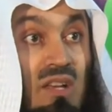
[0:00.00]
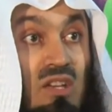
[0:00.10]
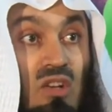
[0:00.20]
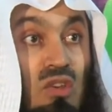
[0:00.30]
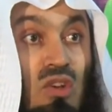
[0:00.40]

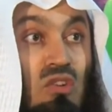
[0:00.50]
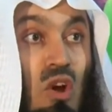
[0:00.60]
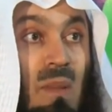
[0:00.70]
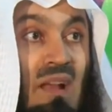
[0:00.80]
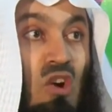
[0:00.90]
You know, you don't
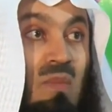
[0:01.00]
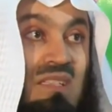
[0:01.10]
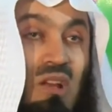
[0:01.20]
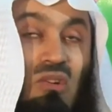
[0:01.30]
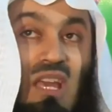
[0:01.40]
go back home
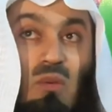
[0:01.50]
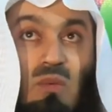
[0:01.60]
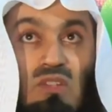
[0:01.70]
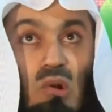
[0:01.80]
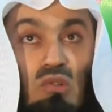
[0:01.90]
and say, okay, we
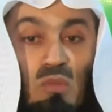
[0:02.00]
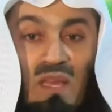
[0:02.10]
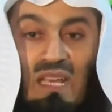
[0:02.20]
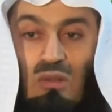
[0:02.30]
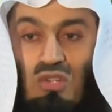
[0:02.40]
were told to
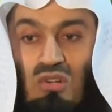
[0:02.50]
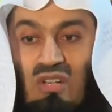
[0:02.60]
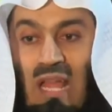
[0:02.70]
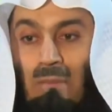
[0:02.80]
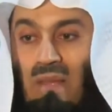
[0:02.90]
make our
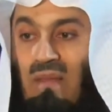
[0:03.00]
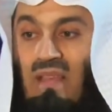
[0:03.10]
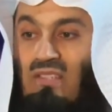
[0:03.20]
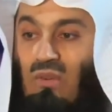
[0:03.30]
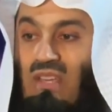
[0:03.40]
children happy,
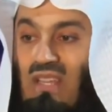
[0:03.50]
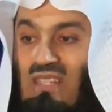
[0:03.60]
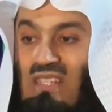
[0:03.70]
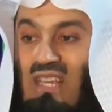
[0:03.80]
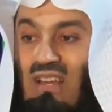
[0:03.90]
so
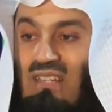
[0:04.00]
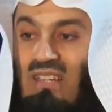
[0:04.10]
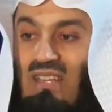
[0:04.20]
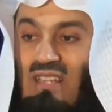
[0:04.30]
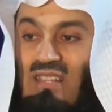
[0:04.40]
here's a cigarette
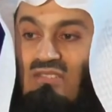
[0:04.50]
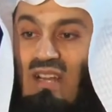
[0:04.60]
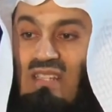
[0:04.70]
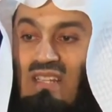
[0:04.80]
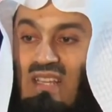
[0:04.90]
and here's the
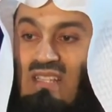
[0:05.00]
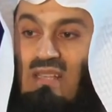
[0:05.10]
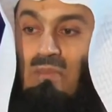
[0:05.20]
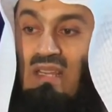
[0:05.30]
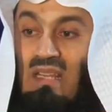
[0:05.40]
drugs and here's
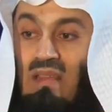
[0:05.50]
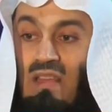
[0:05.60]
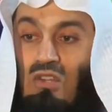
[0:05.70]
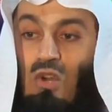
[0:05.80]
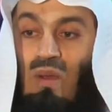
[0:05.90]
the money
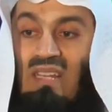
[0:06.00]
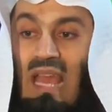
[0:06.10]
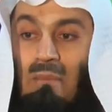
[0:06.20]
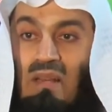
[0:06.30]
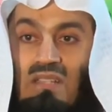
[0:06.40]
to go and
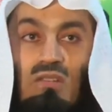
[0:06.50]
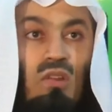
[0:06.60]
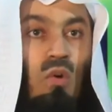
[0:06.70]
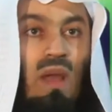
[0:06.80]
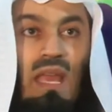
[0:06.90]
gamble. And so,
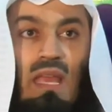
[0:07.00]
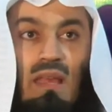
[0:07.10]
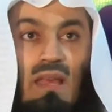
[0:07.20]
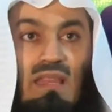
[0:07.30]
no way.